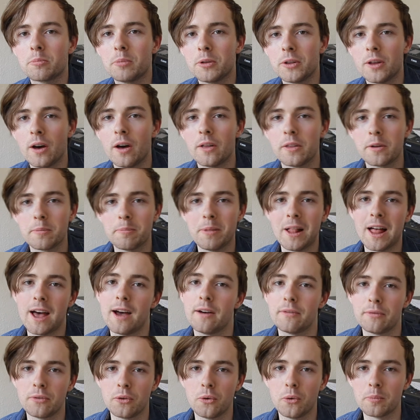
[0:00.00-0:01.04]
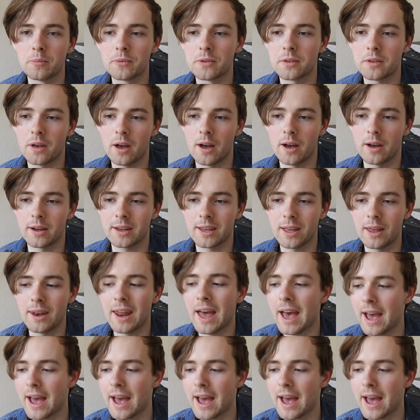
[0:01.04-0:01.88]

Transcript: but other platforms can